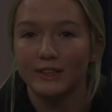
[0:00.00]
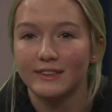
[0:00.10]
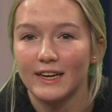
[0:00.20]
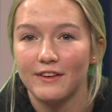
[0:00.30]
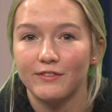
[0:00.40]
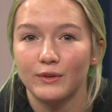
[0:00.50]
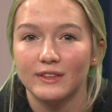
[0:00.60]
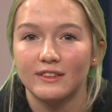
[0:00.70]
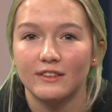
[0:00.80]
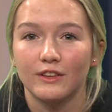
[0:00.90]
story today
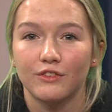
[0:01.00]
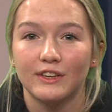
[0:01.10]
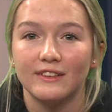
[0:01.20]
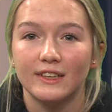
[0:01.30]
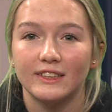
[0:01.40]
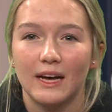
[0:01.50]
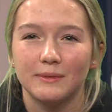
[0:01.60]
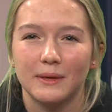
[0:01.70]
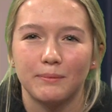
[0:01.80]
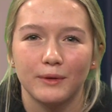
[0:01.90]
focuses on the recent
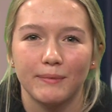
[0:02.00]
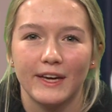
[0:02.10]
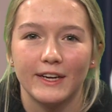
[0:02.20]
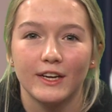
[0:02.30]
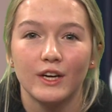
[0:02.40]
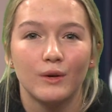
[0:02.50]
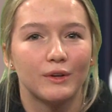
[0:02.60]
attempts at book banning,